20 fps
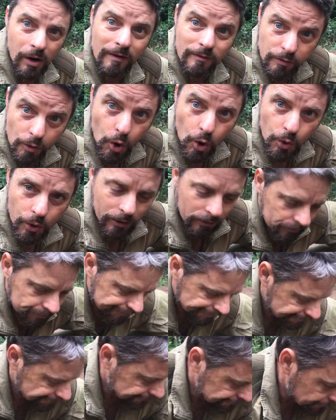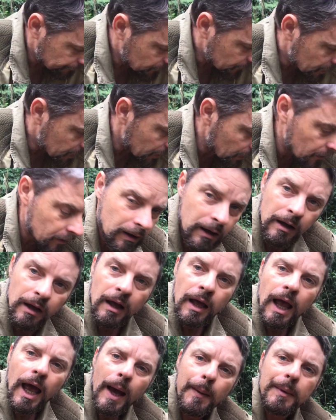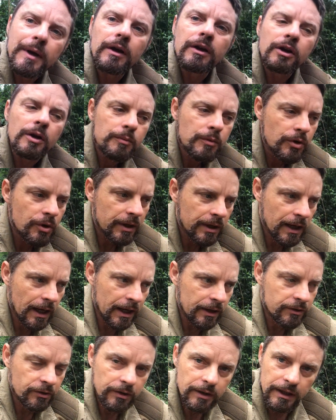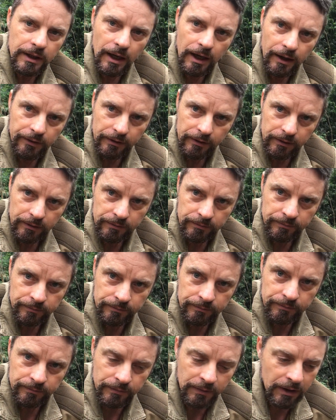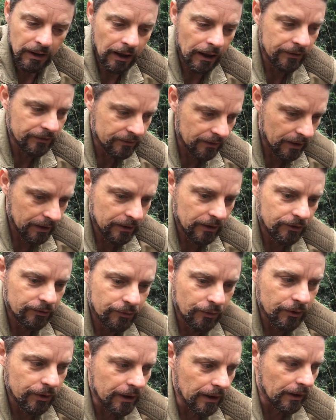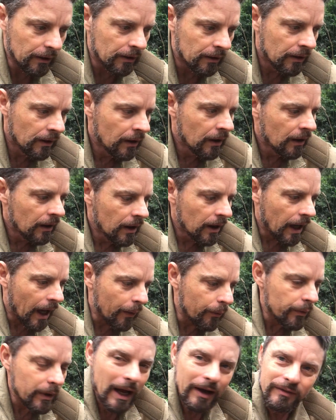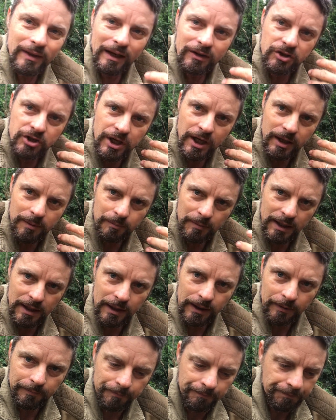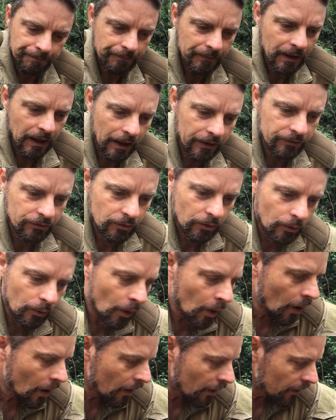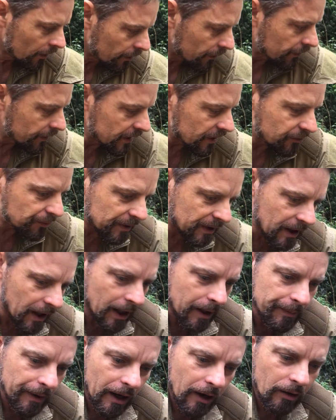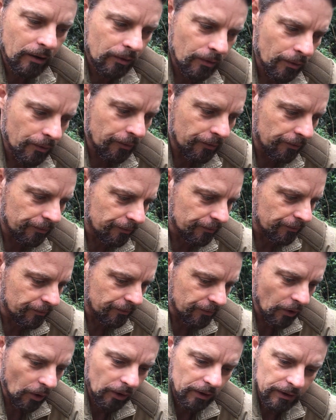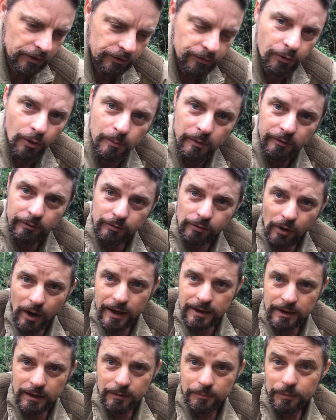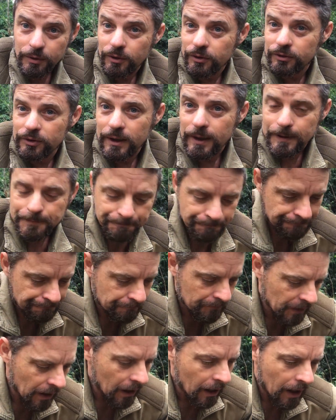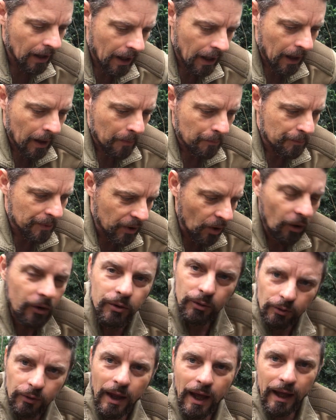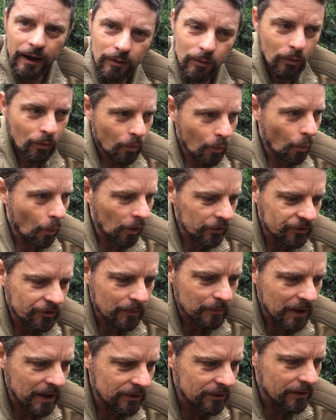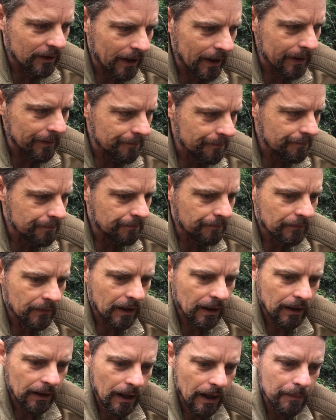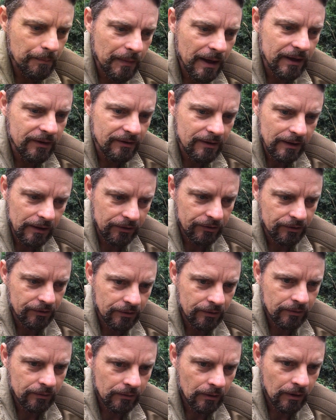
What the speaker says: food, yeah, and we could communicate to the other and say, there's food here, and we'd have that shared meaning. And so these became our earliest form of writing per se. Beyond all that, what's it mean today? It means this.